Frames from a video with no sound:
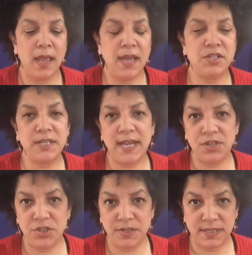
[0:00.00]

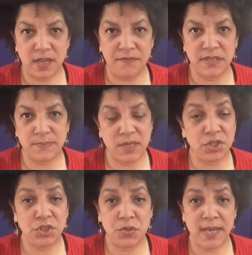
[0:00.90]
Educate yourself as
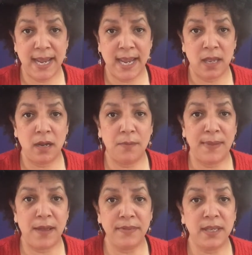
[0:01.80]
much as you can
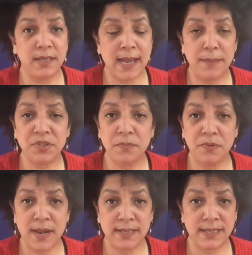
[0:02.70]
about the adoption
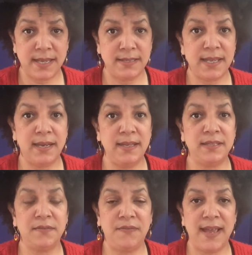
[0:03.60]
process and
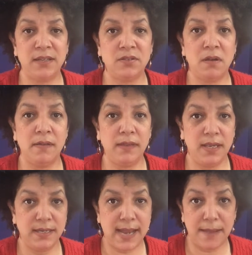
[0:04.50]
its effect on
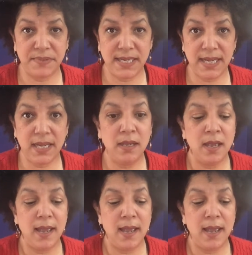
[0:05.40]
the adoptee,